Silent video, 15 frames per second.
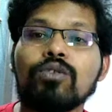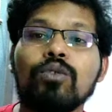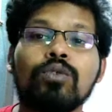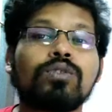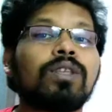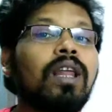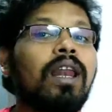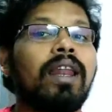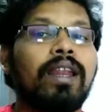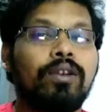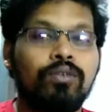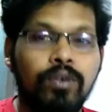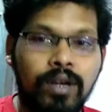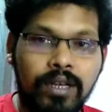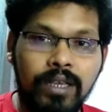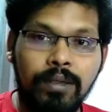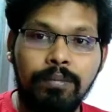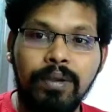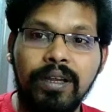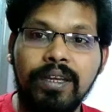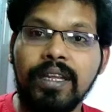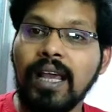social networking
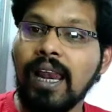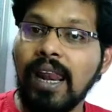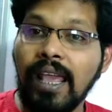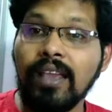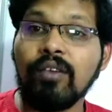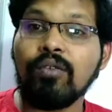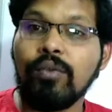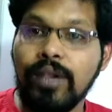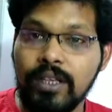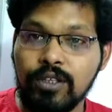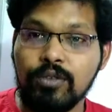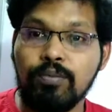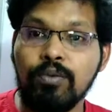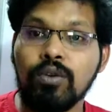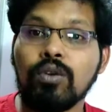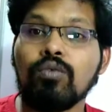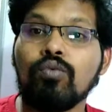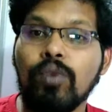media like Facebook,